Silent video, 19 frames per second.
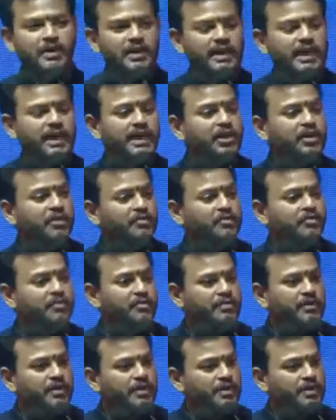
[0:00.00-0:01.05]
kind of
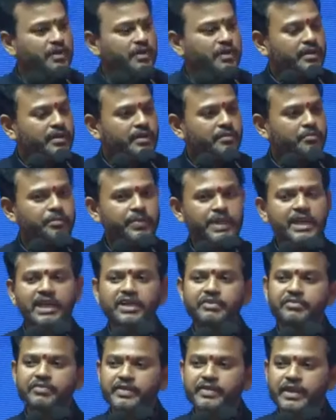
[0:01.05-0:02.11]

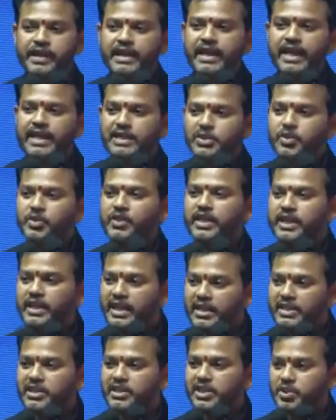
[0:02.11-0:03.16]
belief he has on the
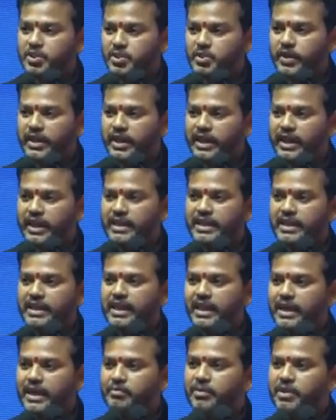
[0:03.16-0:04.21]
youngsters today, I
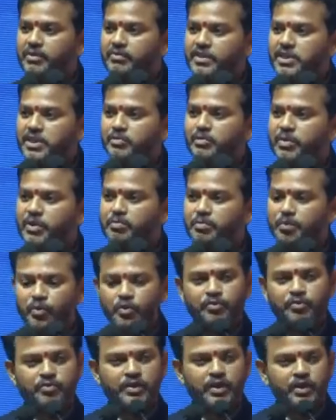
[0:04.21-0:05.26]
think I am the visible
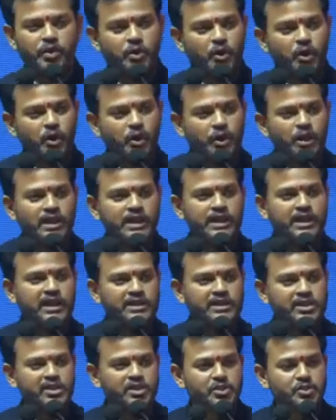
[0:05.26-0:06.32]
proof to all the
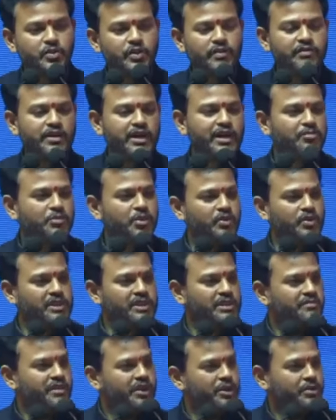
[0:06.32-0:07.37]
youngsters who have come to
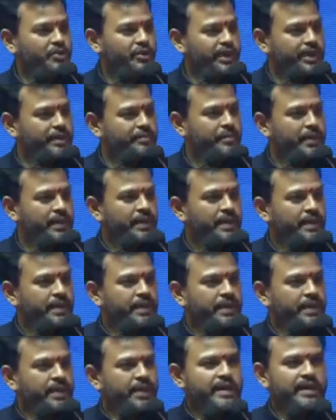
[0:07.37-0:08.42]
this event today.
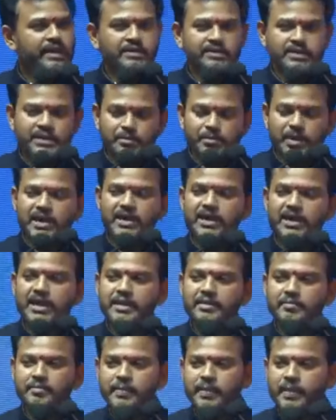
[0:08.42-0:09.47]
And similarly,